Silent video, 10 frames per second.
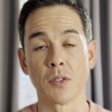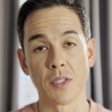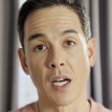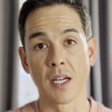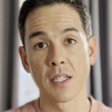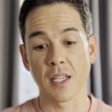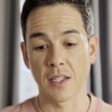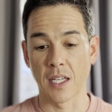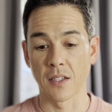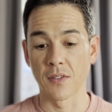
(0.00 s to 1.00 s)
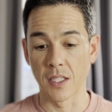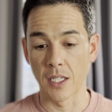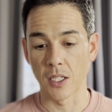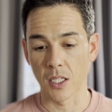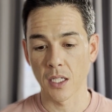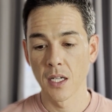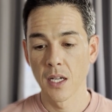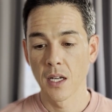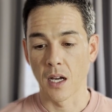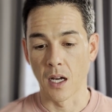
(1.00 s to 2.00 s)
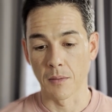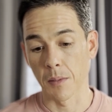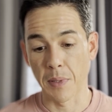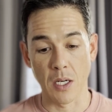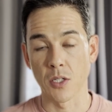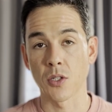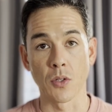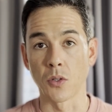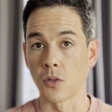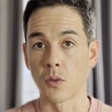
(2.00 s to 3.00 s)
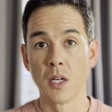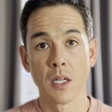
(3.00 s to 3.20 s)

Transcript: does at the end of the year um, compared to